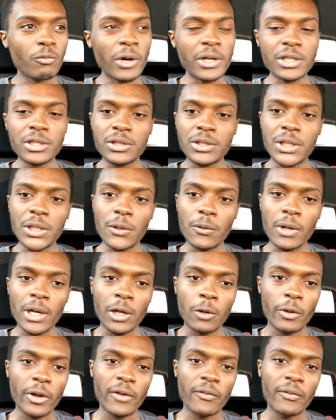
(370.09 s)
Went to
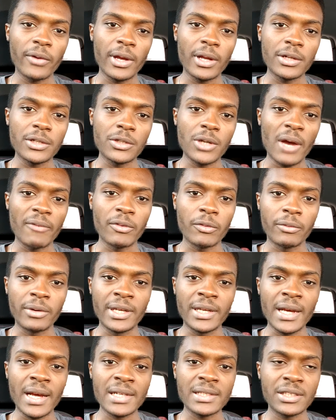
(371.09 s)
a quick fit to have a
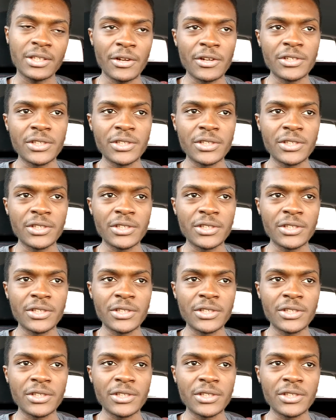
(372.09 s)
regas.